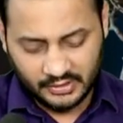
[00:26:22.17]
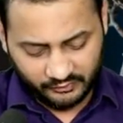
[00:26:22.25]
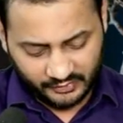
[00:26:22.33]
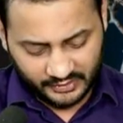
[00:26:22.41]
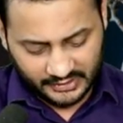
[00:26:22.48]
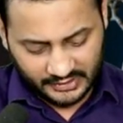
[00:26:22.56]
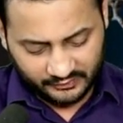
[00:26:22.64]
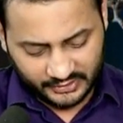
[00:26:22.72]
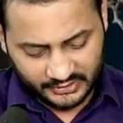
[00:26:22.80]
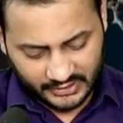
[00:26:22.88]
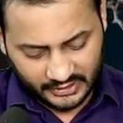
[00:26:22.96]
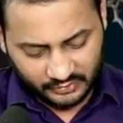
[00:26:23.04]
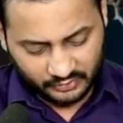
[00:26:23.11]
weighted average
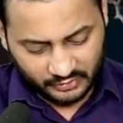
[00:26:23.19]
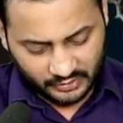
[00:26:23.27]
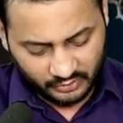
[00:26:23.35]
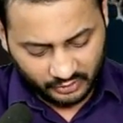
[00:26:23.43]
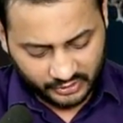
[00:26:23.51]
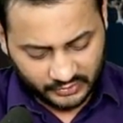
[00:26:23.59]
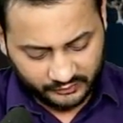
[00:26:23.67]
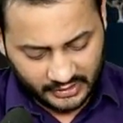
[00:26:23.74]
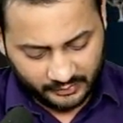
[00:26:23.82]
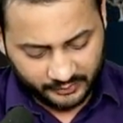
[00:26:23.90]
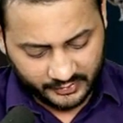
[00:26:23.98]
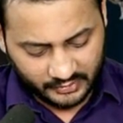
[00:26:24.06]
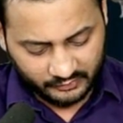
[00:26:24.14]
cost of
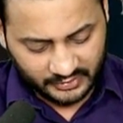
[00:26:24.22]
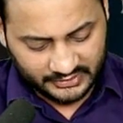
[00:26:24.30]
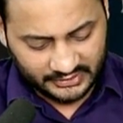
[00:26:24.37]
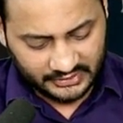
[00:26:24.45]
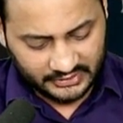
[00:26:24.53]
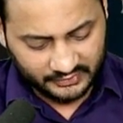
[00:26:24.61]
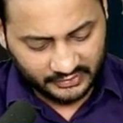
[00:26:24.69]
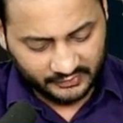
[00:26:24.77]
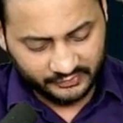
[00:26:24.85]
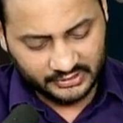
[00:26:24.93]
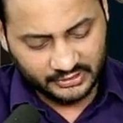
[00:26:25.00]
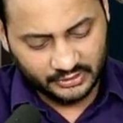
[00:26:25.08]
capital. 165 is the